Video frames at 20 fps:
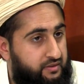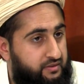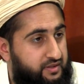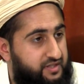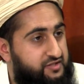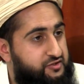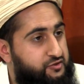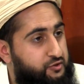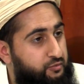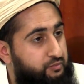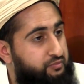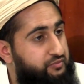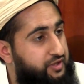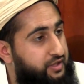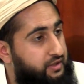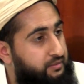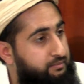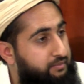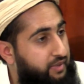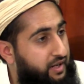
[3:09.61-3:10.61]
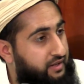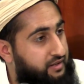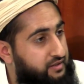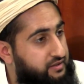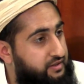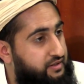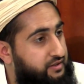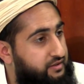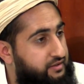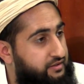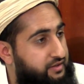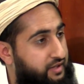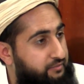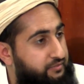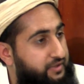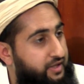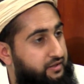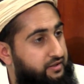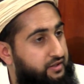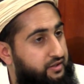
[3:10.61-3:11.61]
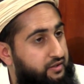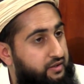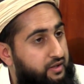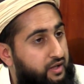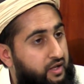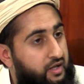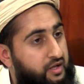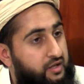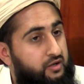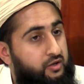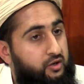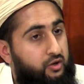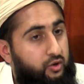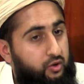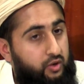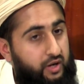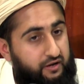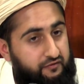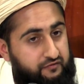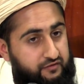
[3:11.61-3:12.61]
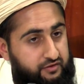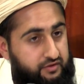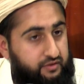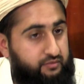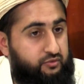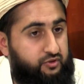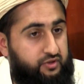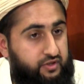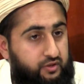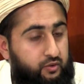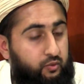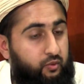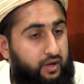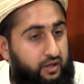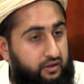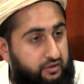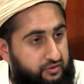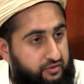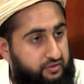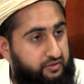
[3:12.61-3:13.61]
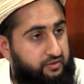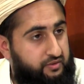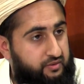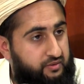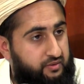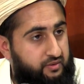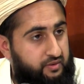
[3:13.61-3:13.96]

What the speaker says: There's something binding to them that they go after the money, the wealth.